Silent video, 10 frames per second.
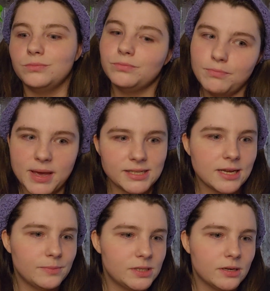mix
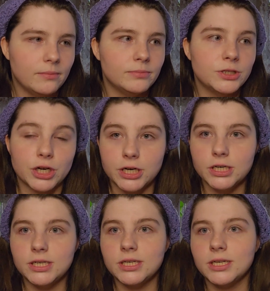up some
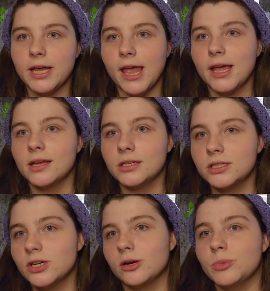dirt and
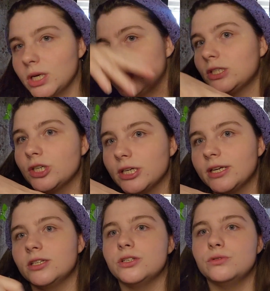start putting the dirt
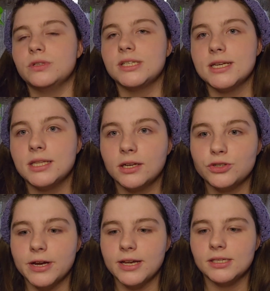into the seedling
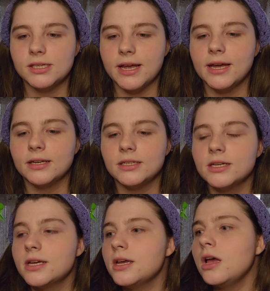trays, and
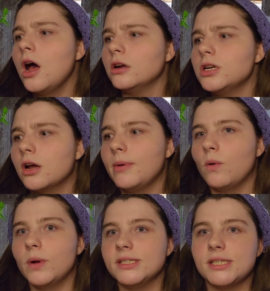I'll talk
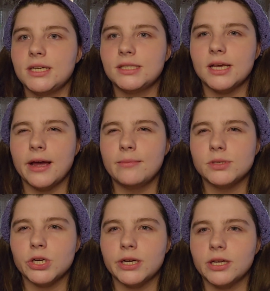about what seeds I'm
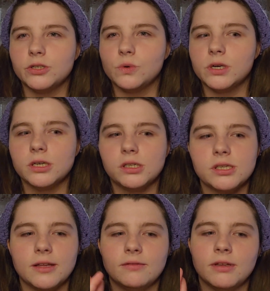starting indoors,
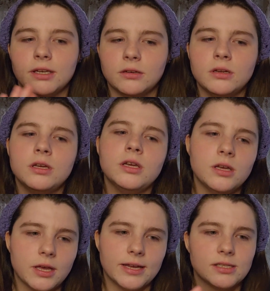and then
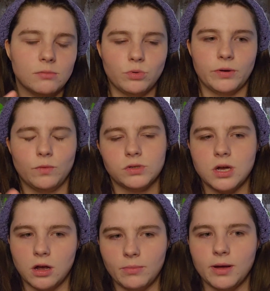at some point we'll
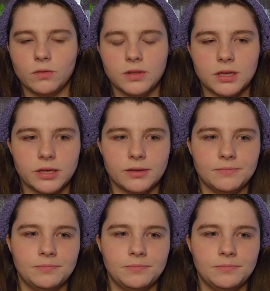talk about the